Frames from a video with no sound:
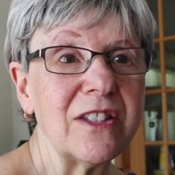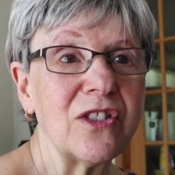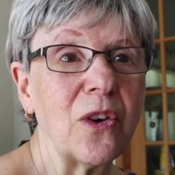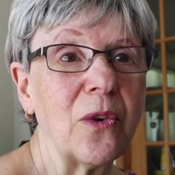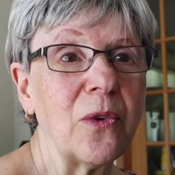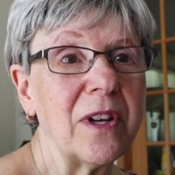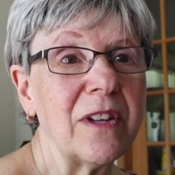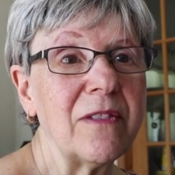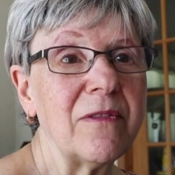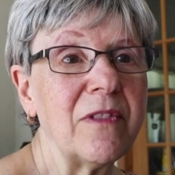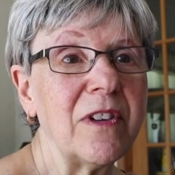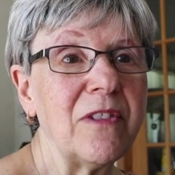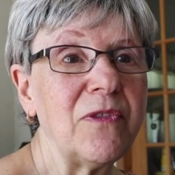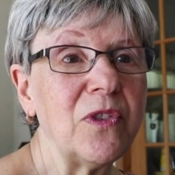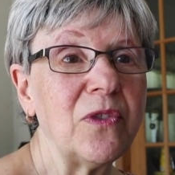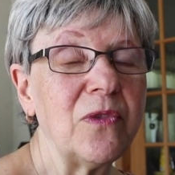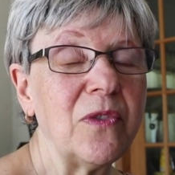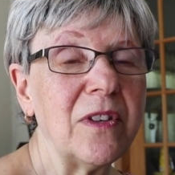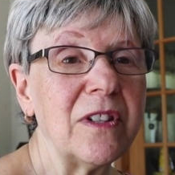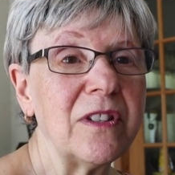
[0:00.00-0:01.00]
So if
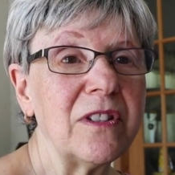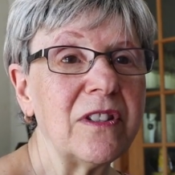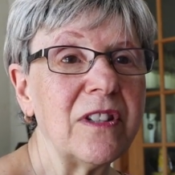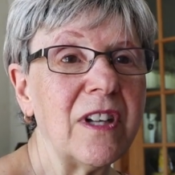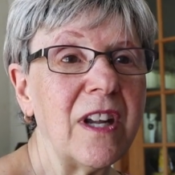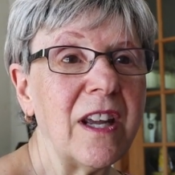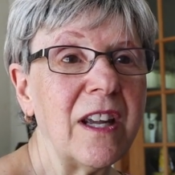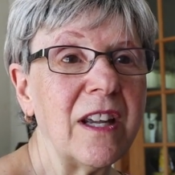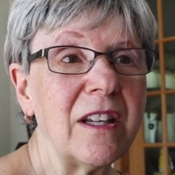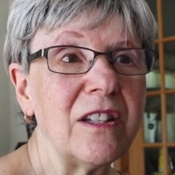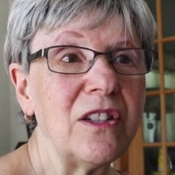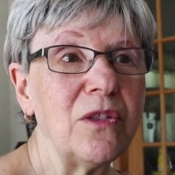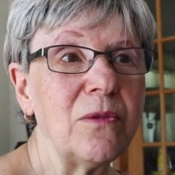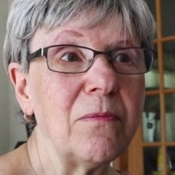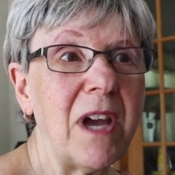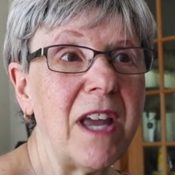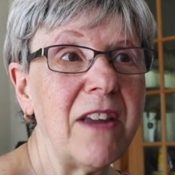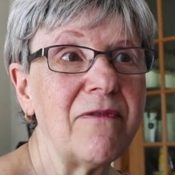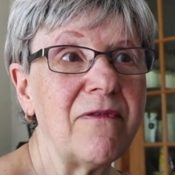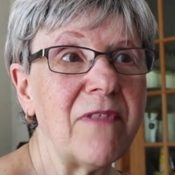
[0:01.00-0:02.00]
you you
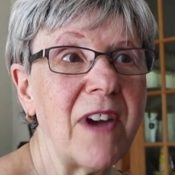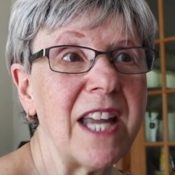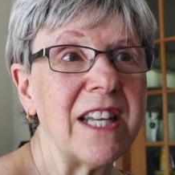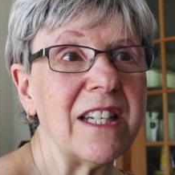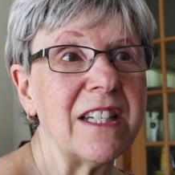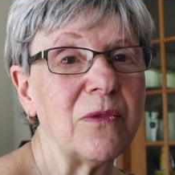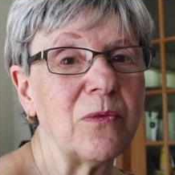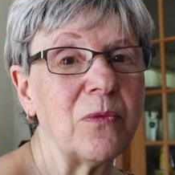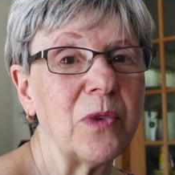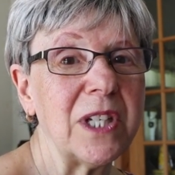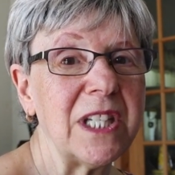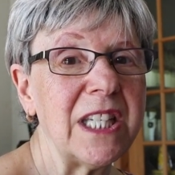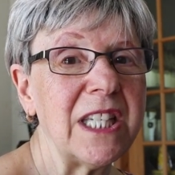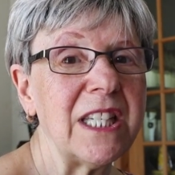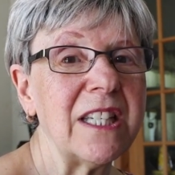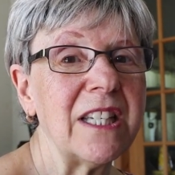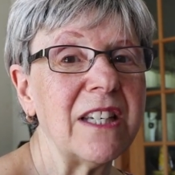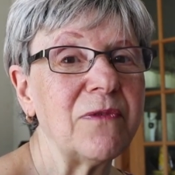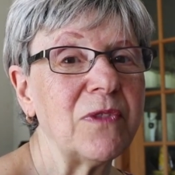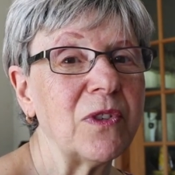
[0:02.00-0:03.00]
might find it
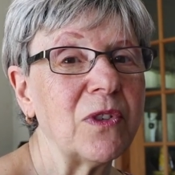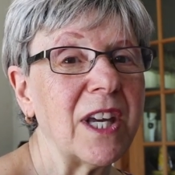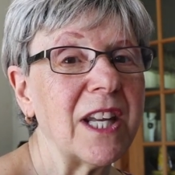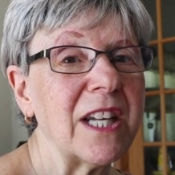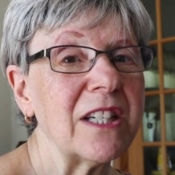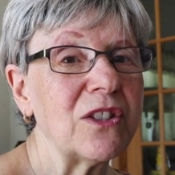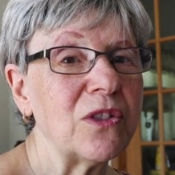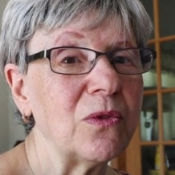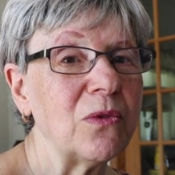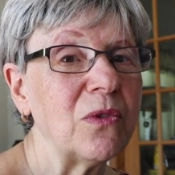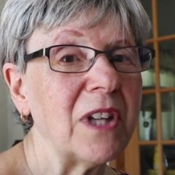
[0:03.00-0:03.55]
woody if you get it too